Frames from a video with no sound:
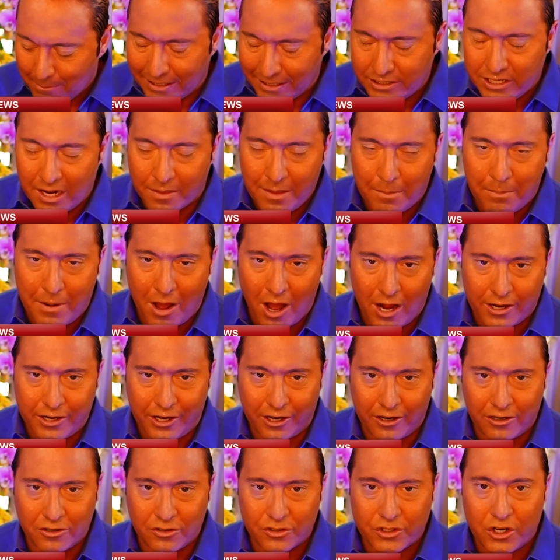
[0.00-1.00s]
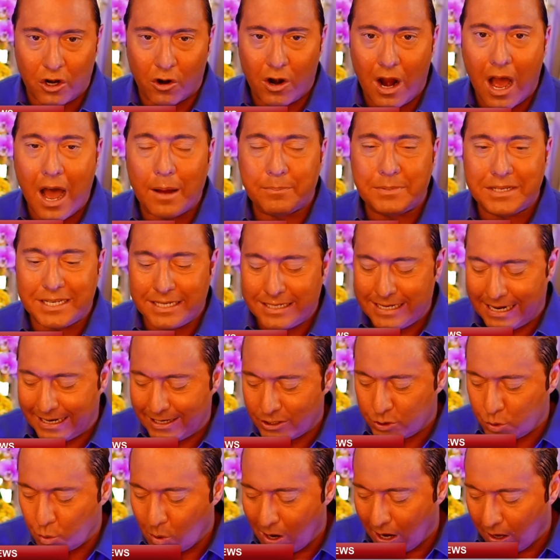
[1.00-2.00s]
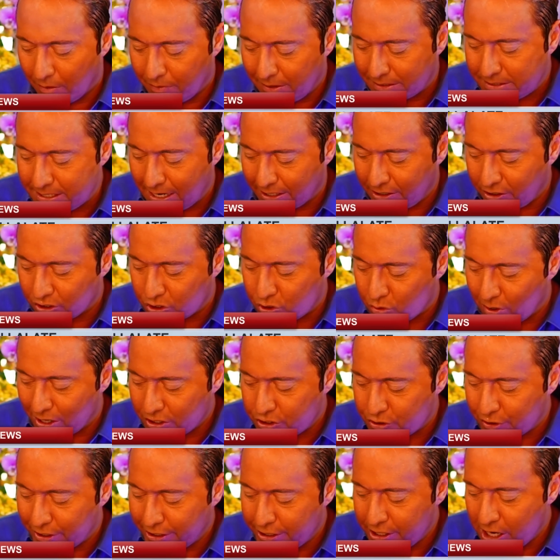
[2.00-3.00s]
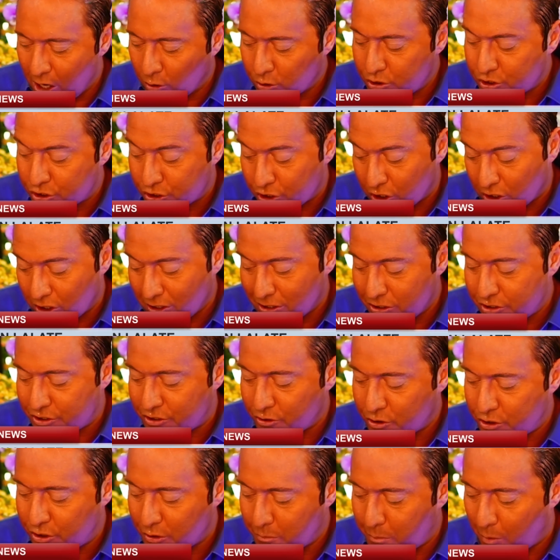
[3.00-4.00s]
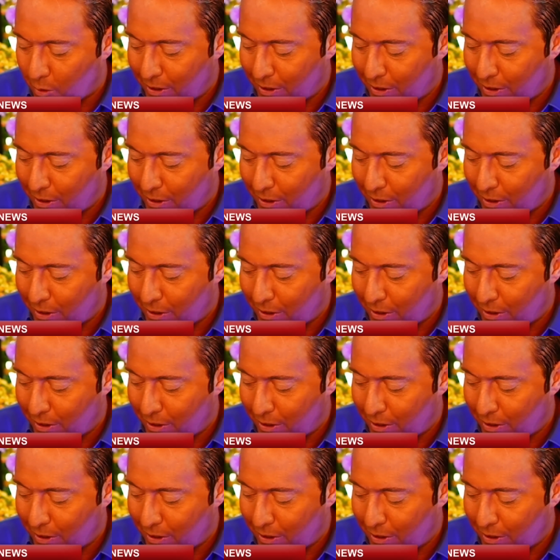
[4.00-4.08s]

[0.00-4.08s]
Meantime, the bond yields are up today as well. The 10 year Treasury note surged to